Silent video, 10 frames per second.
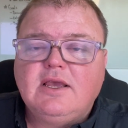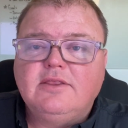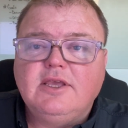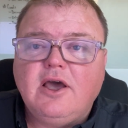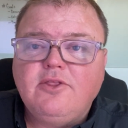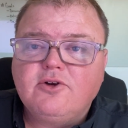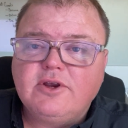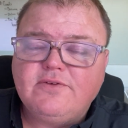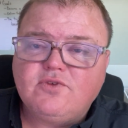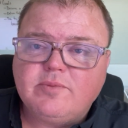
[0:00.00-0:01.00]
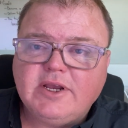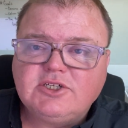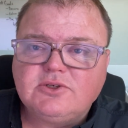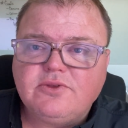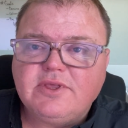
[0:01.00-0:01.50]
the other
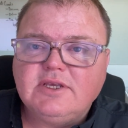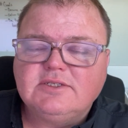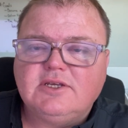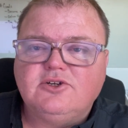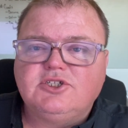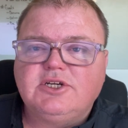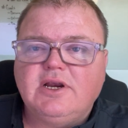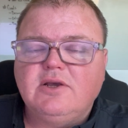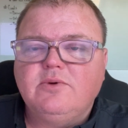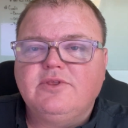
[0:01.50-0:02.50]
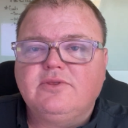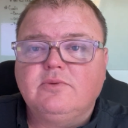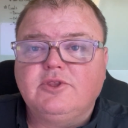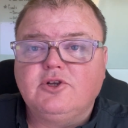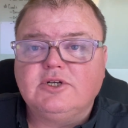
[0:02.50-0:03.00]
informational things that you're sharing
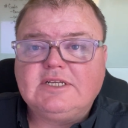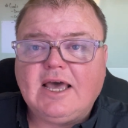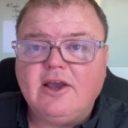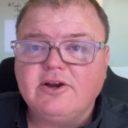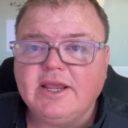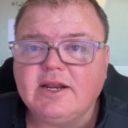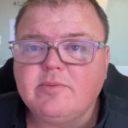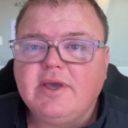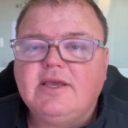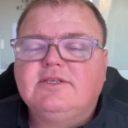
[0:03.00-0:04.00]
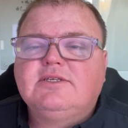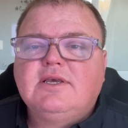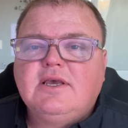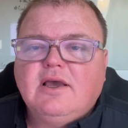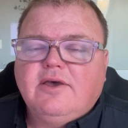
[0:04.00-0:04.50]
with your entire database,
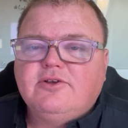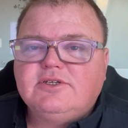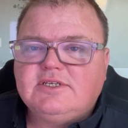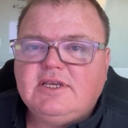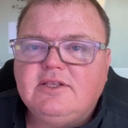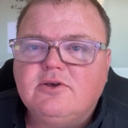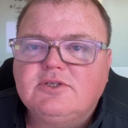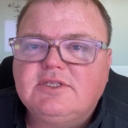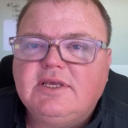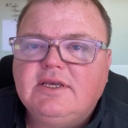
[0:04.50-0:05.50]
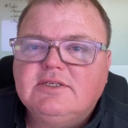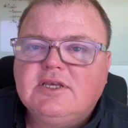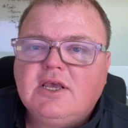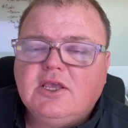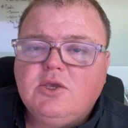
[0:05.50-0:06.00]
they're seeing those things.
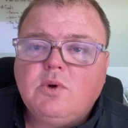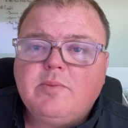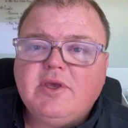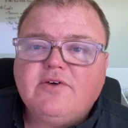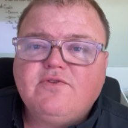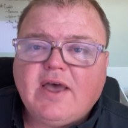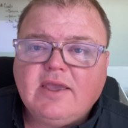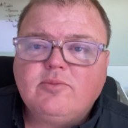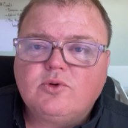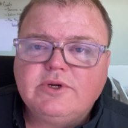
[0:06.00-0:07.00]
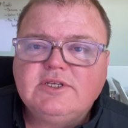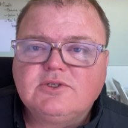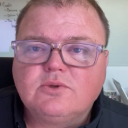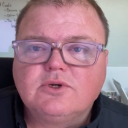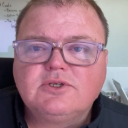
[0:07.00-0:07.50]
You want to be a valuable
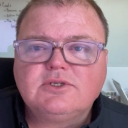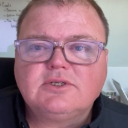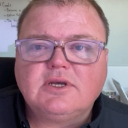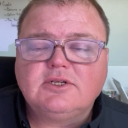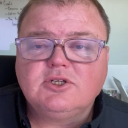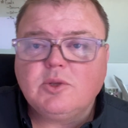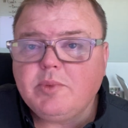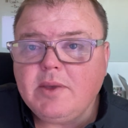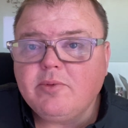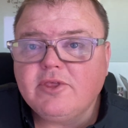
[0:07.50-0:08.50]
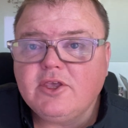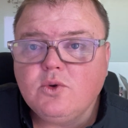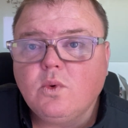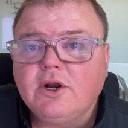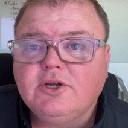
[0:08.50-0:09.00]
resource to the people that you
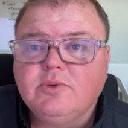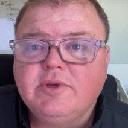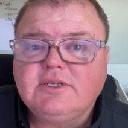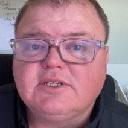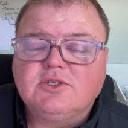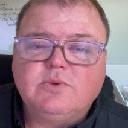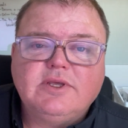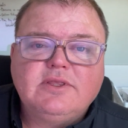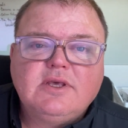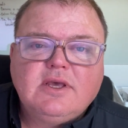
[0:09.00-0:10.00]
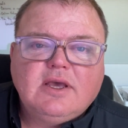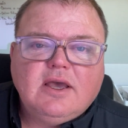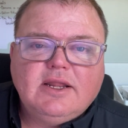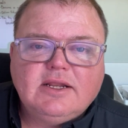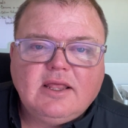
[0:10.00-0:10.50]
want to do business with
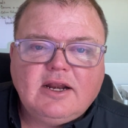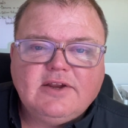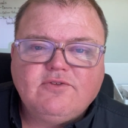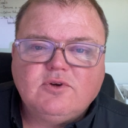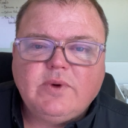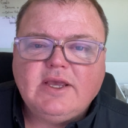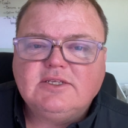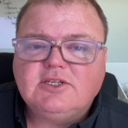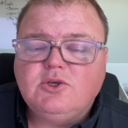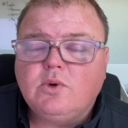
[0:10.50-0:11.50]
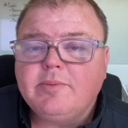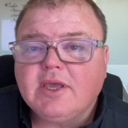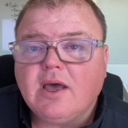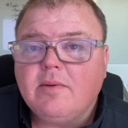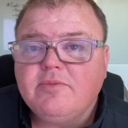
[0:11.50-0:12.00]
in a lot of different ways. You want to
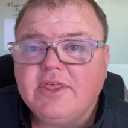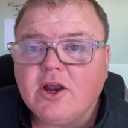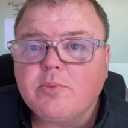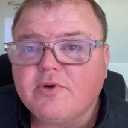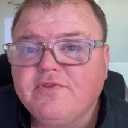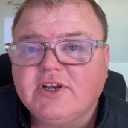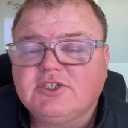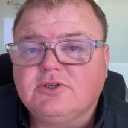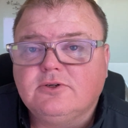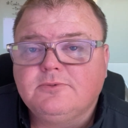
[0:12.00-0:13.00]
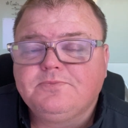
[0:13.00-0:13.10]
become their professional.